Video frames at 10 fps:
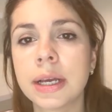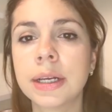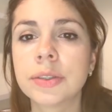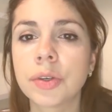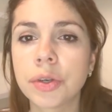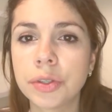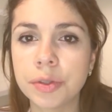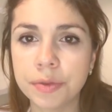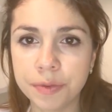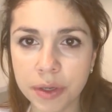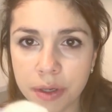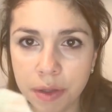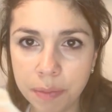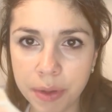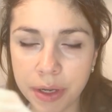So you do feel,
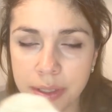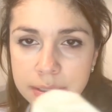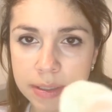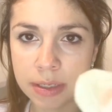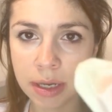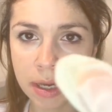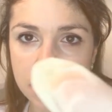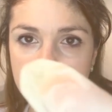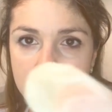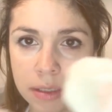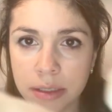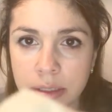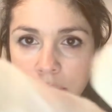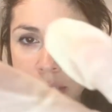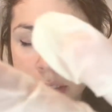but it's not
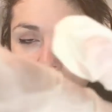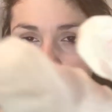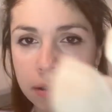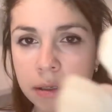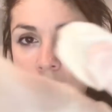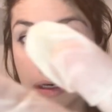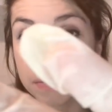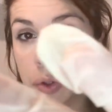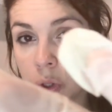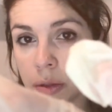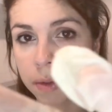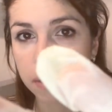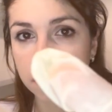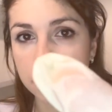abnormal.